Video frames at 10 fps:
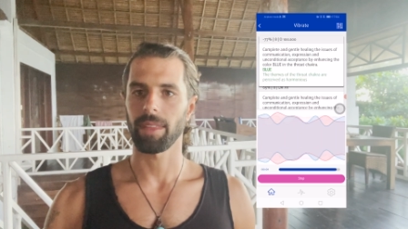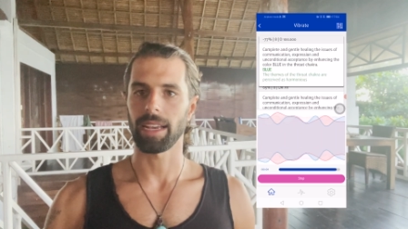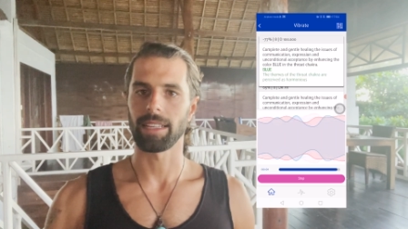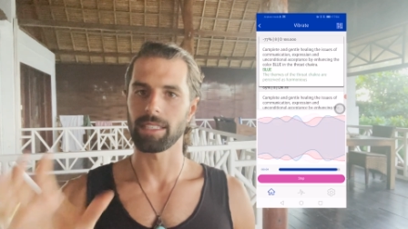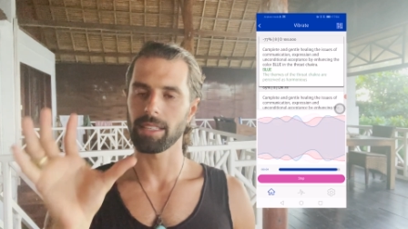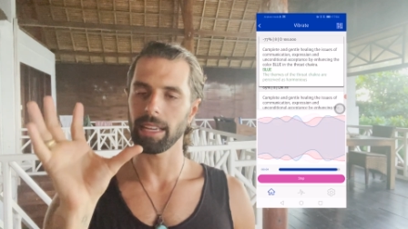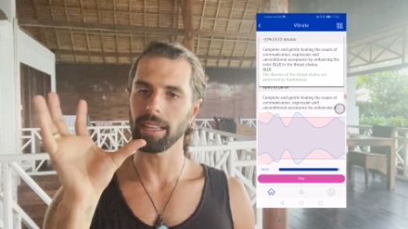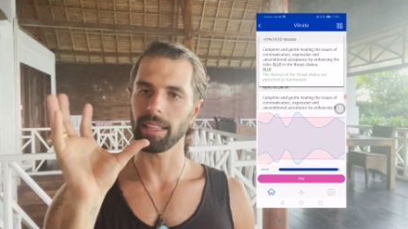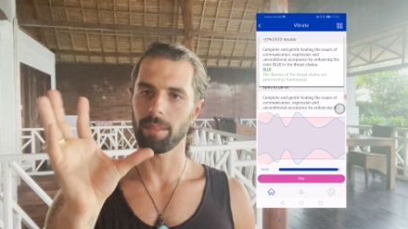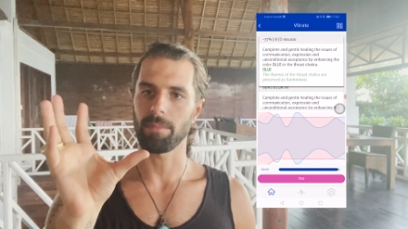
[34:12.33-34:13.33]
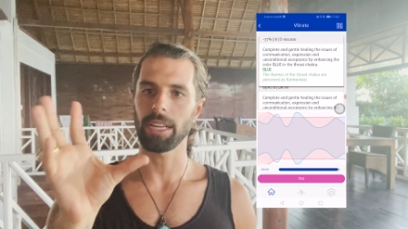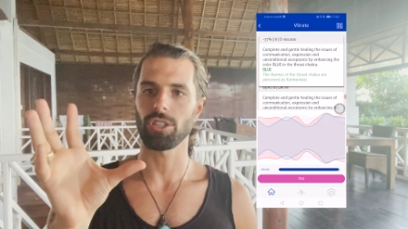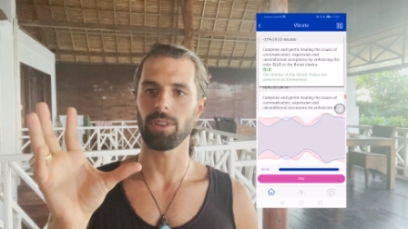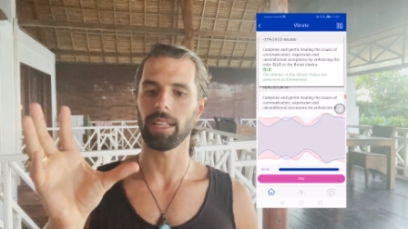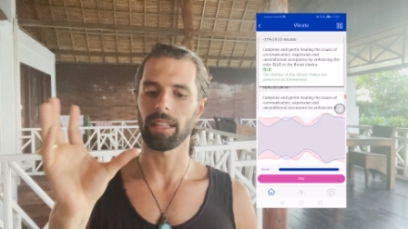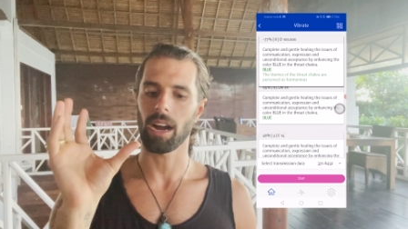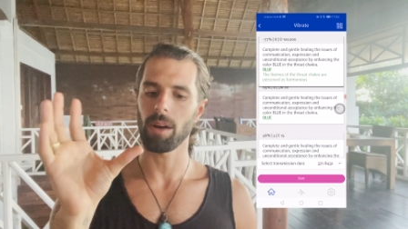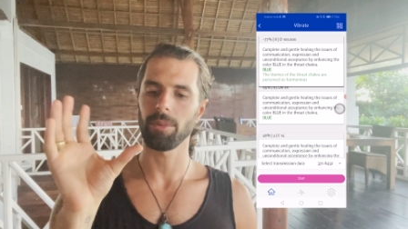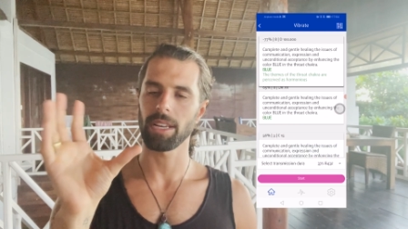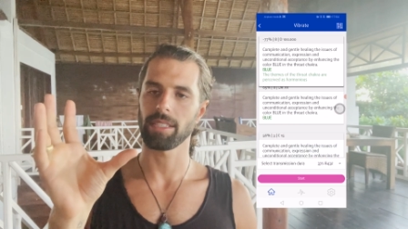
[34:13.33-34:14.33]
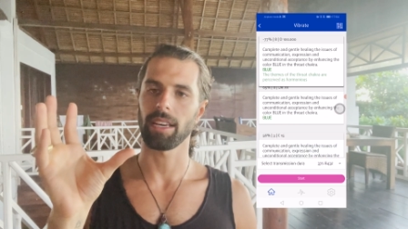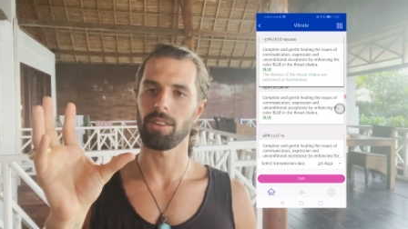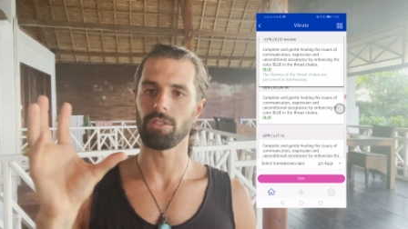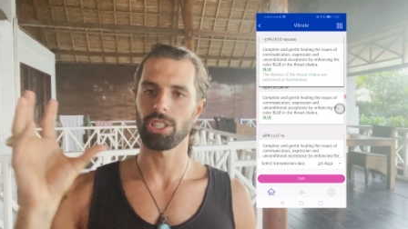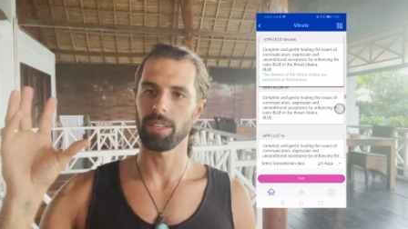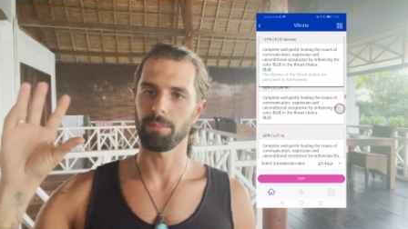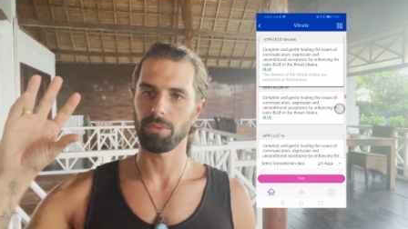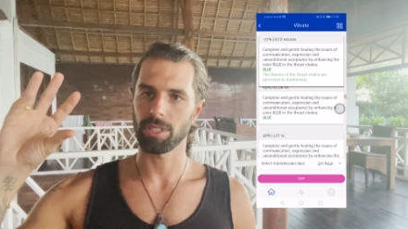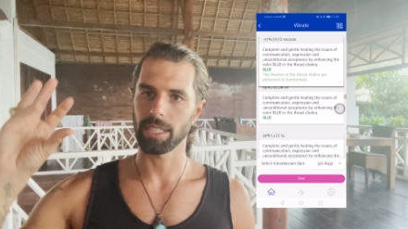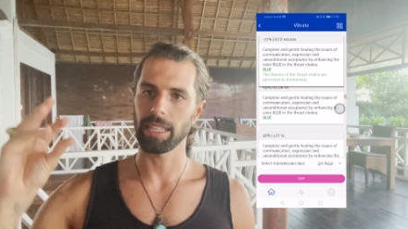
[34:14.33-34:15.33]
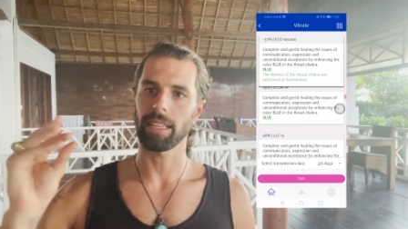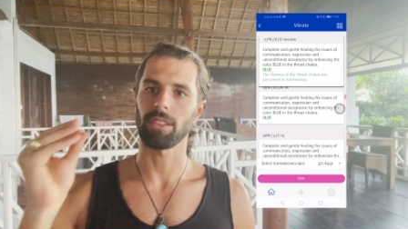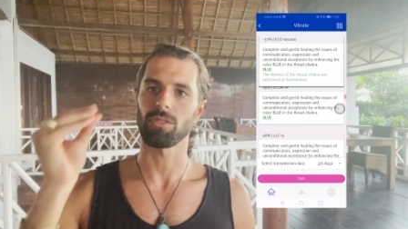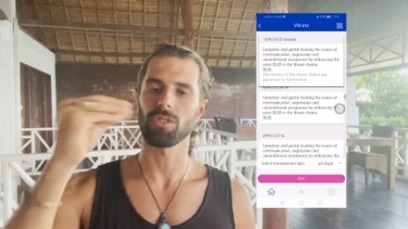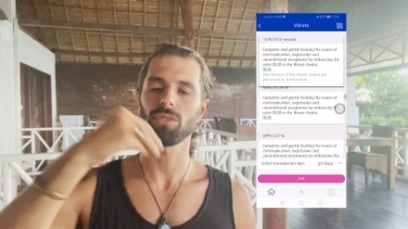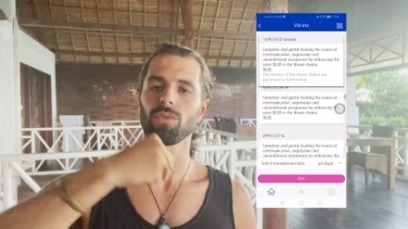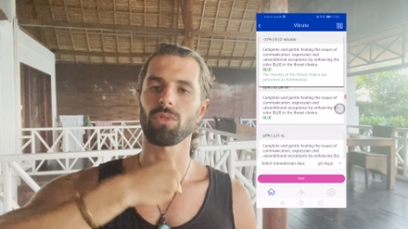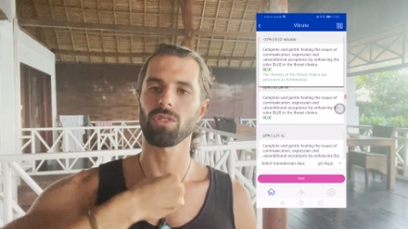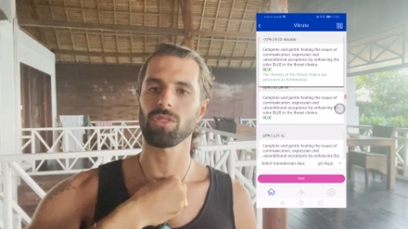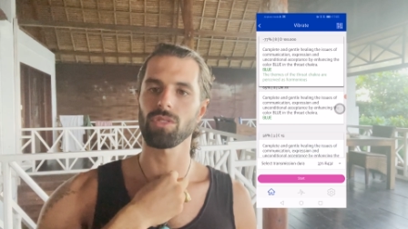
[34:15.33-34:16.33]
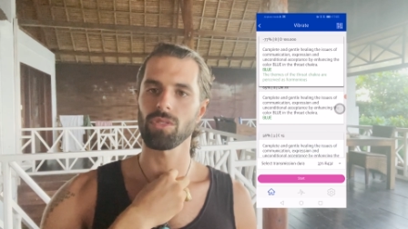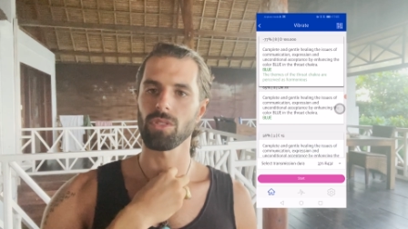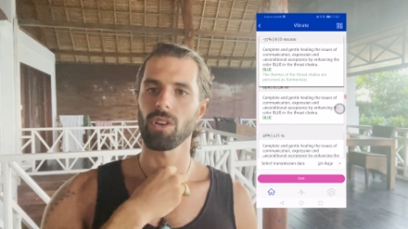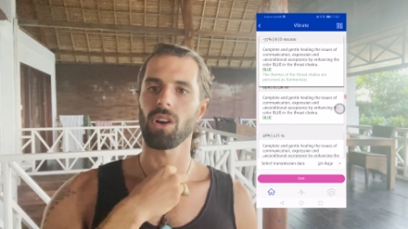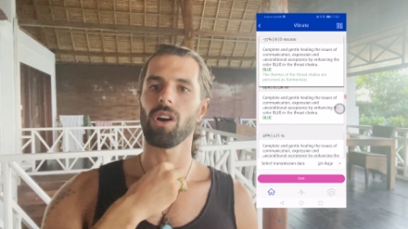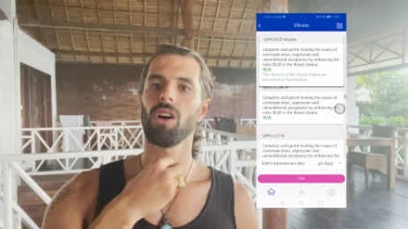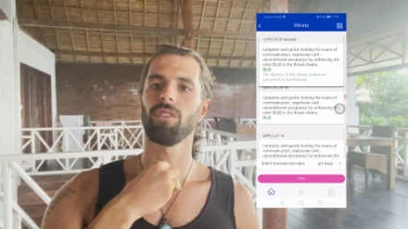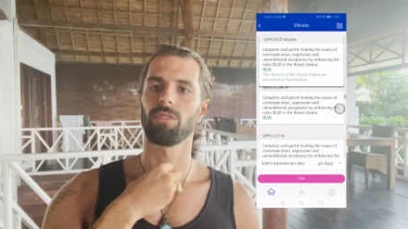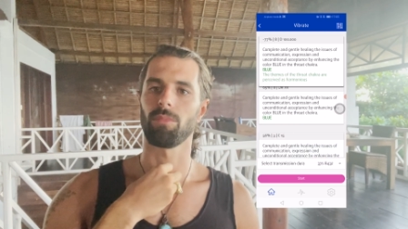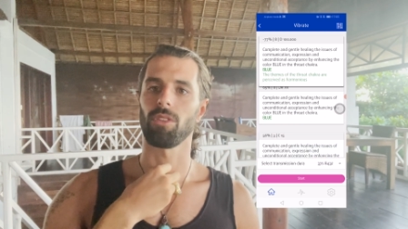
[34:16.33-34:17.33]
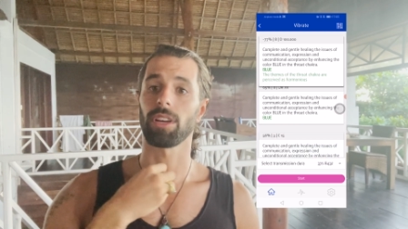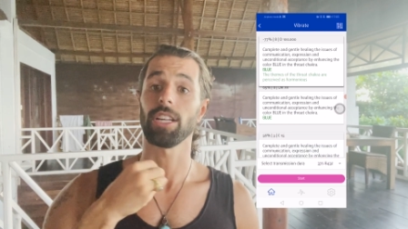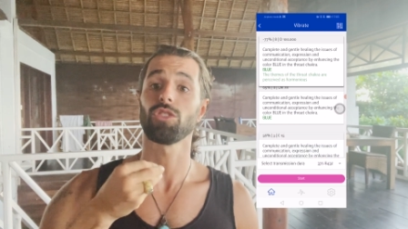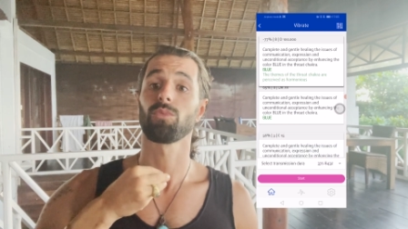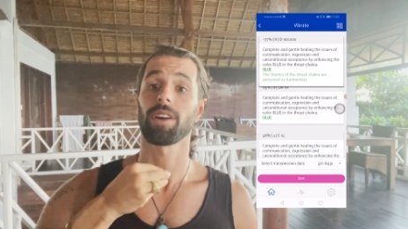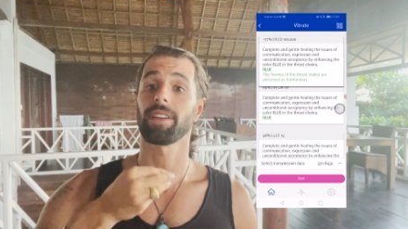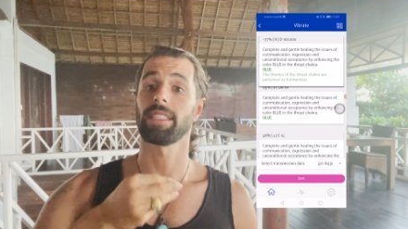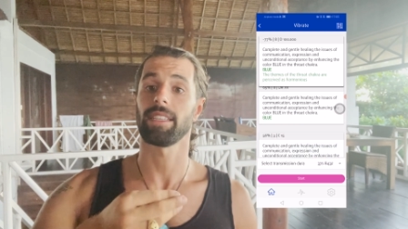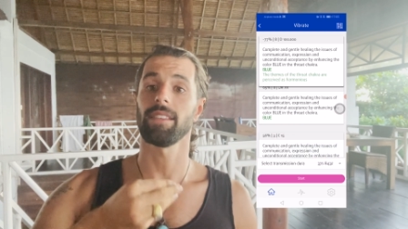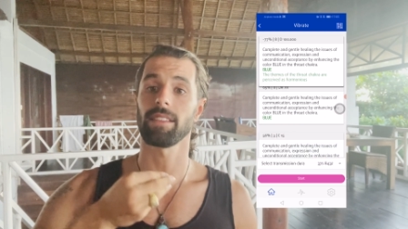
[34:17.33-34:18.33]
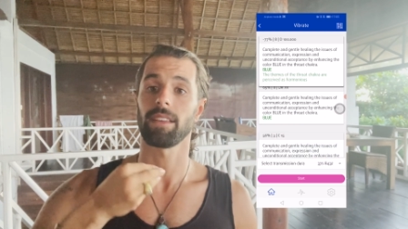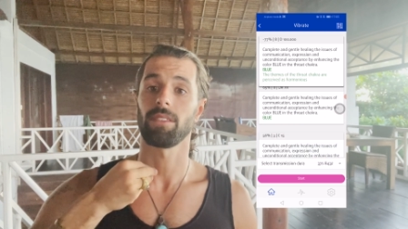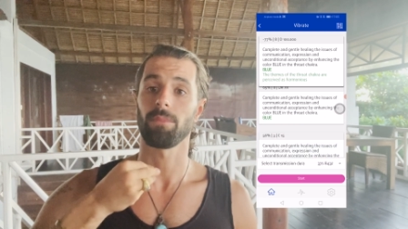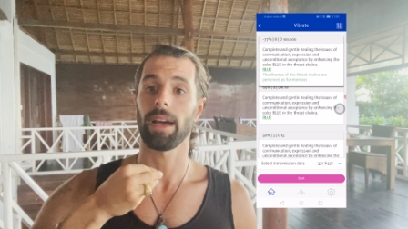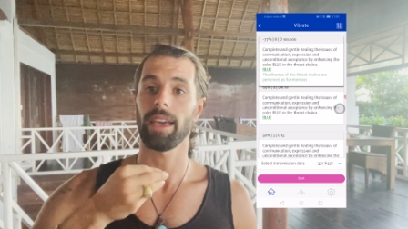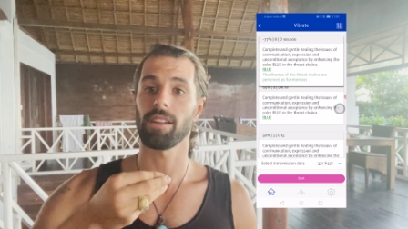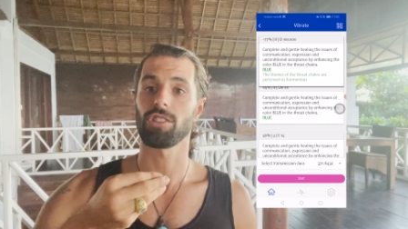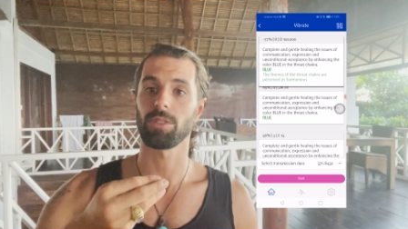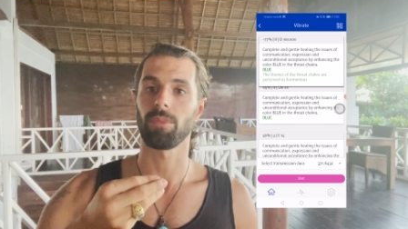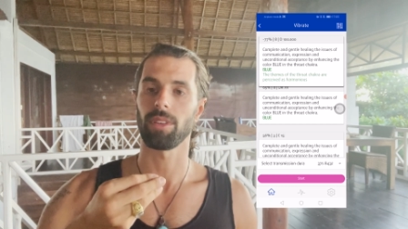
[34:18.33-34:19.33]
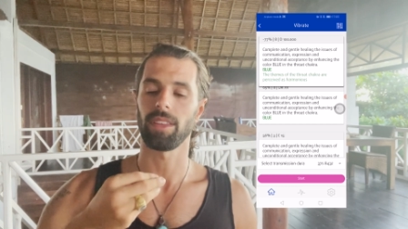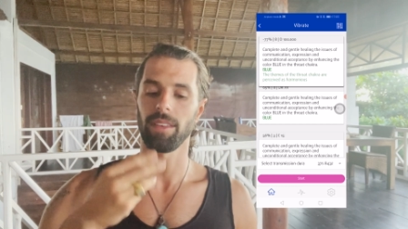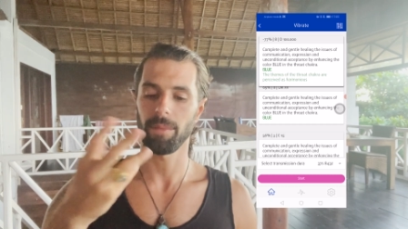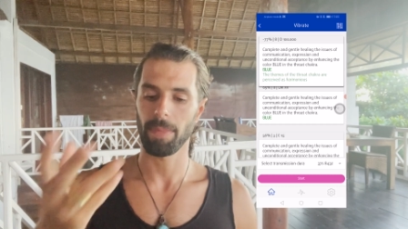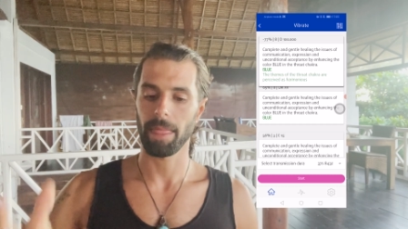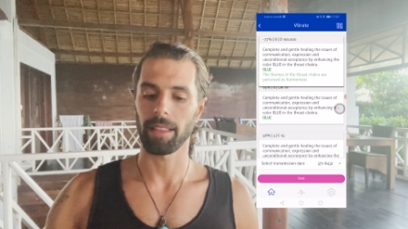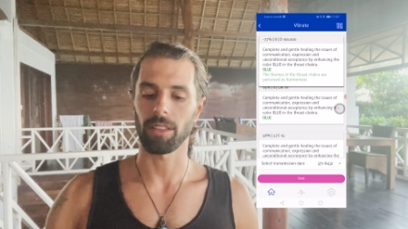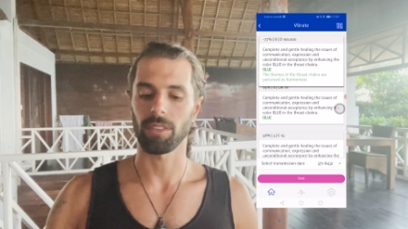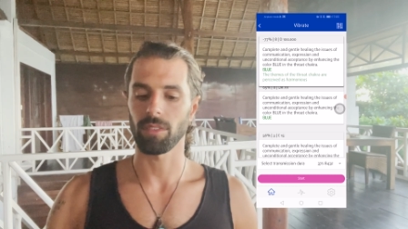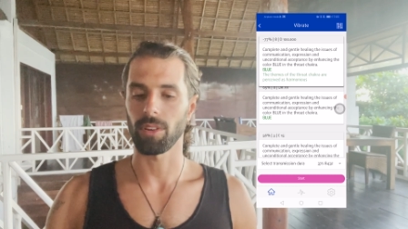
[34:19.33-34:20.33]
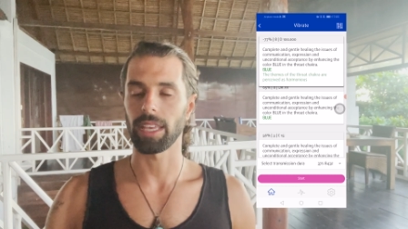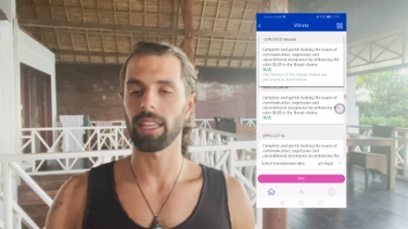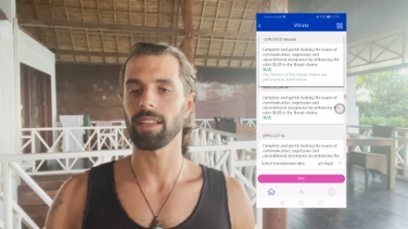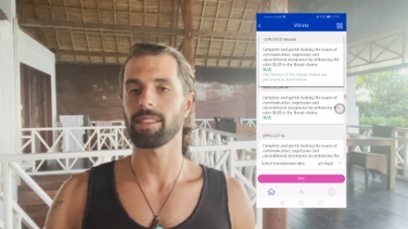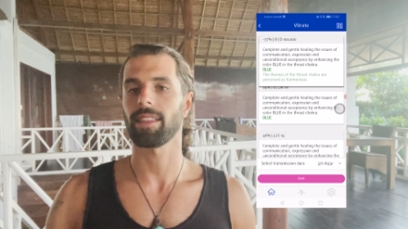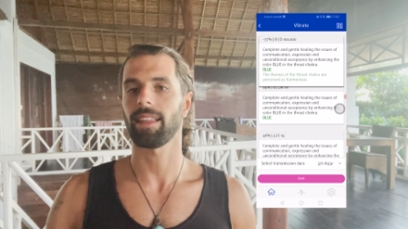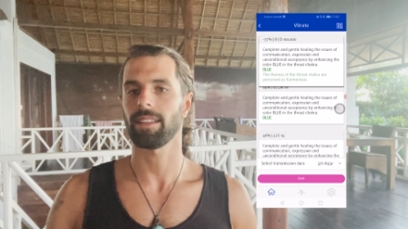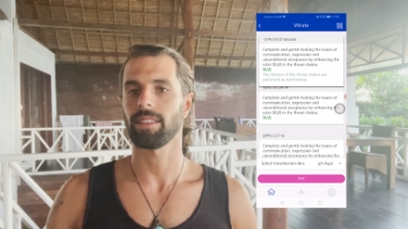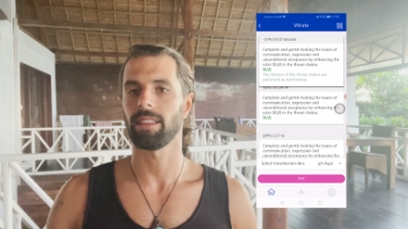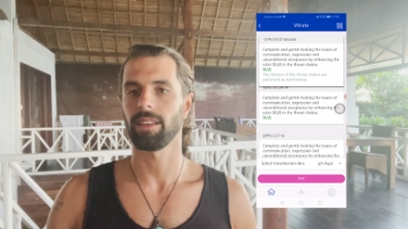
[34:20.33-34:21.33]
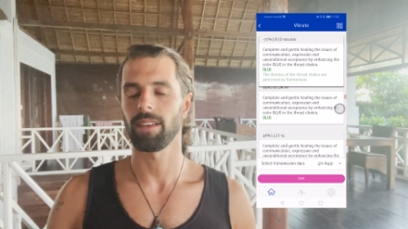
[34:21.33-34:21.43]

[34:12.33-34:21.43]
And it's taking that mantra, that harmonizing energy, and putting it at the source of the blockage, where it is in my energy body that the Healy has detected.